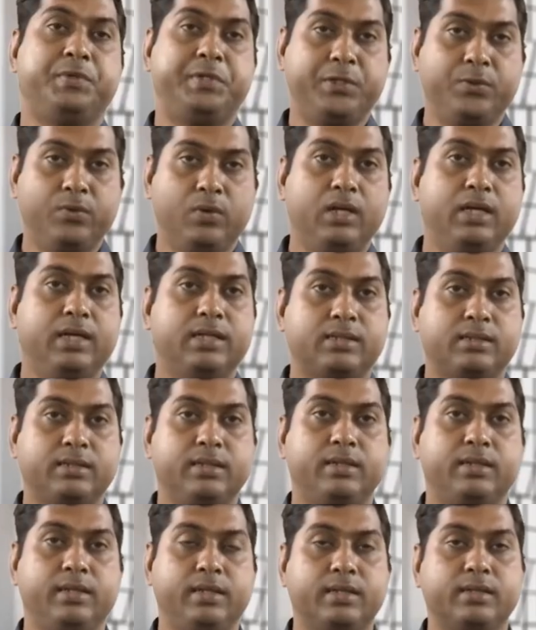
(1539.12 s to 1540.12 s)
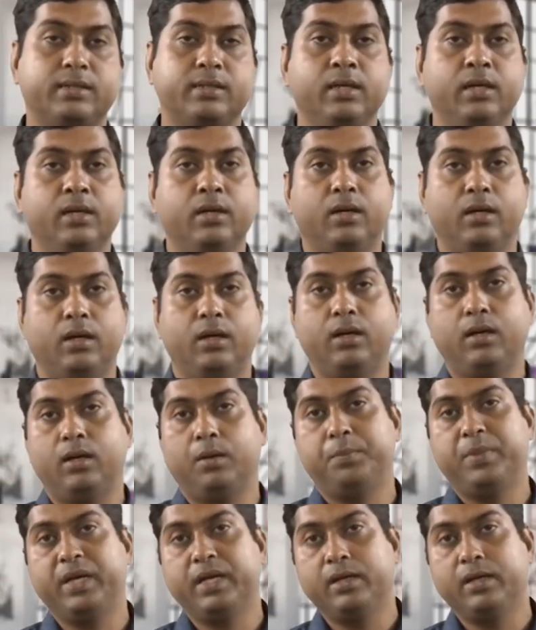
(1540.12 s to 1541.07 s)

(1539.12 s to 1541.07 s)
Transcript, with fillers: visual aesthetics uh,